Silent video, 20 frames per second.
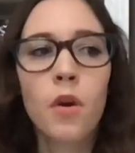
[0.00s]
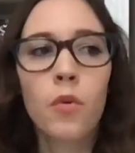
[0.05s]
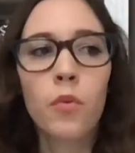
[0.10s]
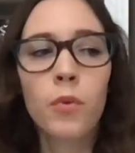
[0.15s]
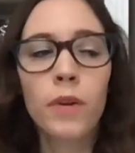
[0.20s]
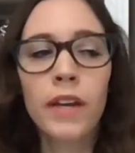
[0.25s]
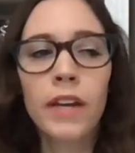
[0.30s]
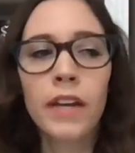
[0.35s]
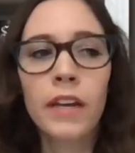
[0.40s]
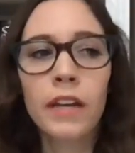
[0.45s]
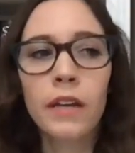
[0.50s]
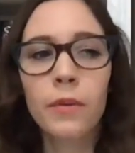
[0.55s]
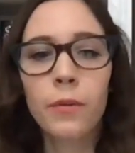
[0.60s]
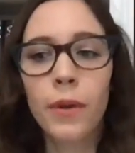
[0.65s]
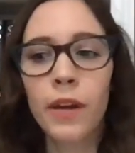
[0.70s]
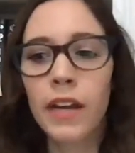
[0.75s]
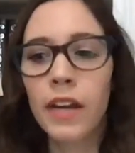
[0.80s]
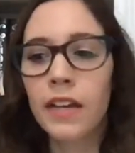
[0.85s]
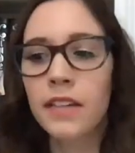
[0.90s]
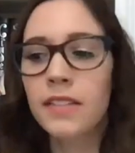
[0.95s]

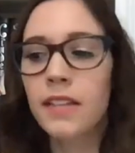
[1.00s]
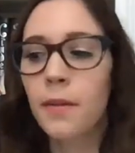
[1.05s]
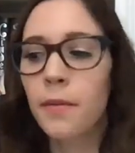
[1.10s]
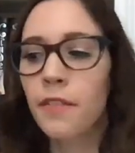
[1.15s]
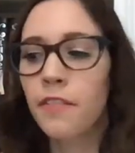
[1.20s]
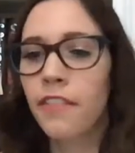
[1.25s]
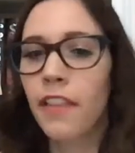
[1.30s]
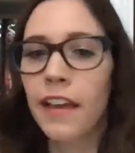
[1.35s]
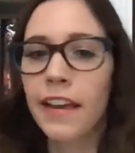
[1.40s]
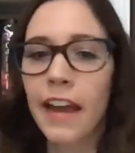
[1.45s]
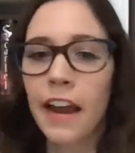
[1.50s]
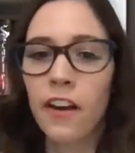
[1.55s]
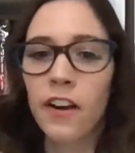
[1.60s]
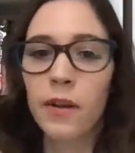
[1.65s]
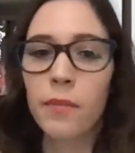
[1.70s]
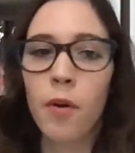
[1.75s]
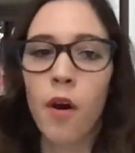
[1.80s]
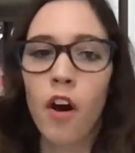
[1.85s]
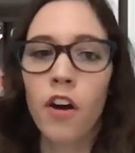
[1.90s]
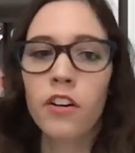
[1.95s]
rereading some of like
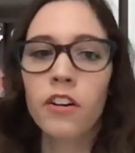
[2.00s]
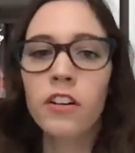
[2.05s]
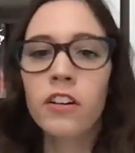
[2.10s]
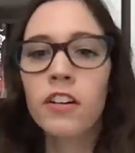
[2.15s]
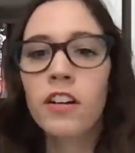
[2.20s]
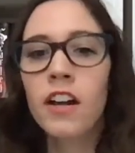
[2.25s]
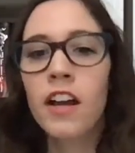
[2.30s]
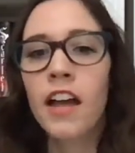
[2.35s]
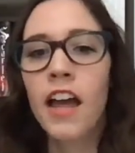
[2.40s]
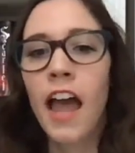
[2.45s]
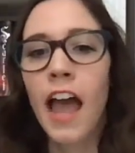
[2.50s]
Harry Potter,